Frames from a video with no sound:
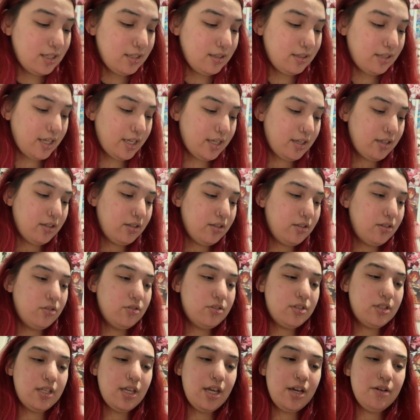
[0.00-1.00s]
Like, you
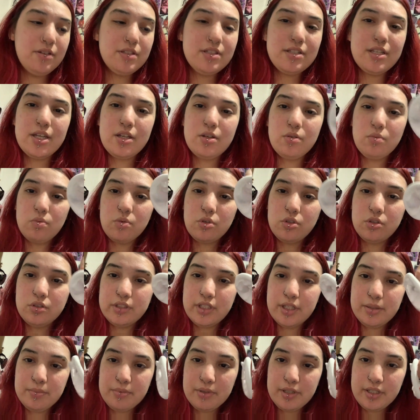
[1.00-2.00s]
see how it's like rolled
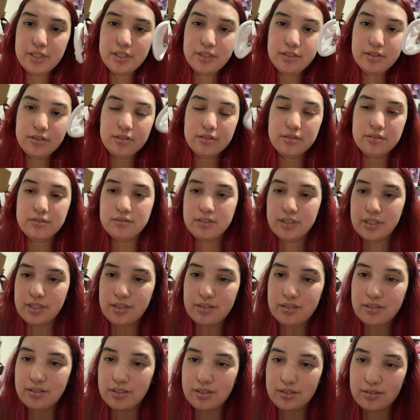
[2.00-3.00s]
up right here?
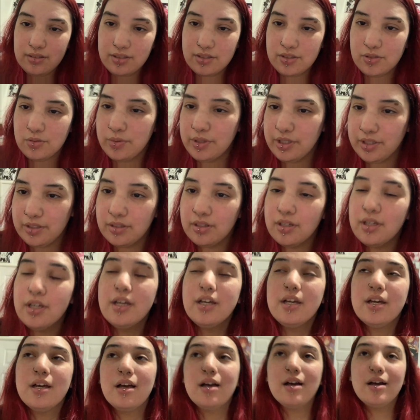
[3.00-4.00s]
Like, it looks weird.
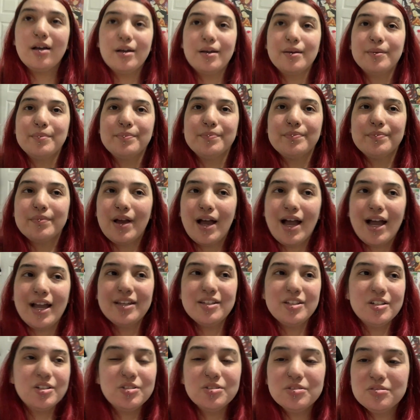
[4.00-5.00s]

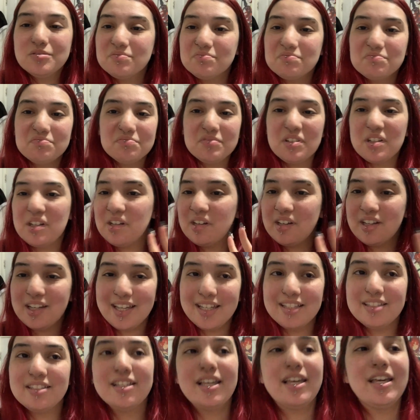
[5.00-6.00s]

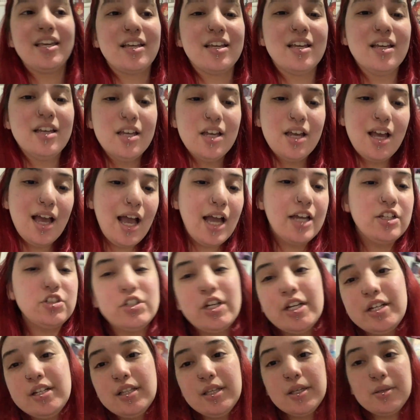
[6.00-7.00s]
It's like, I
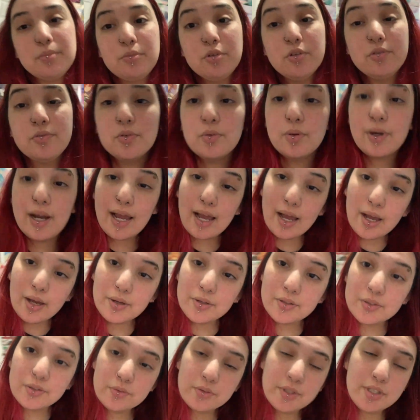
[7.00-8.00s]
tried to like move
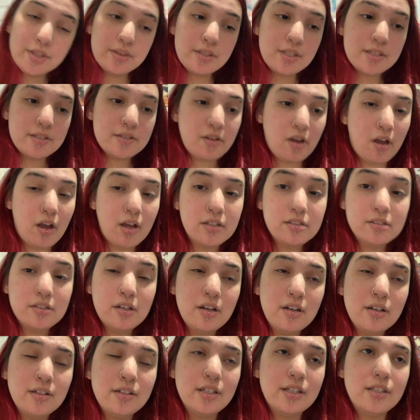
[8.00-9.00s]
around with the socks
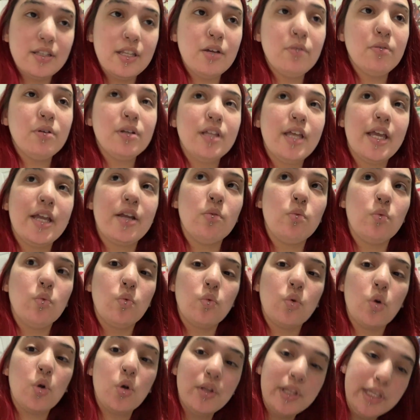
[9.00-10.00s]
on and they were like
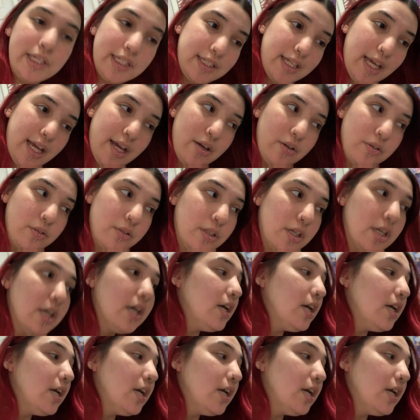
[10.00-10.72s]
rolling down.